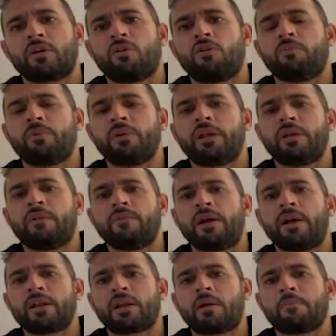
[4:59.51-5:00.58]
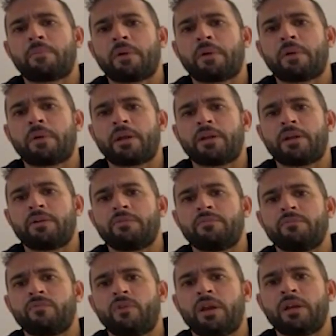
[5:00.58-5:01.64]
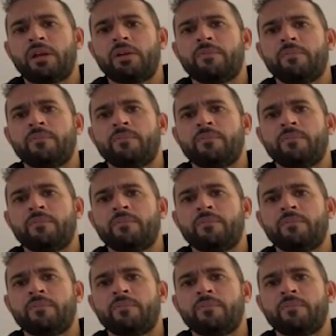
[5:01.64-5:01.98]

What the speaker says: hopefully very competitive, very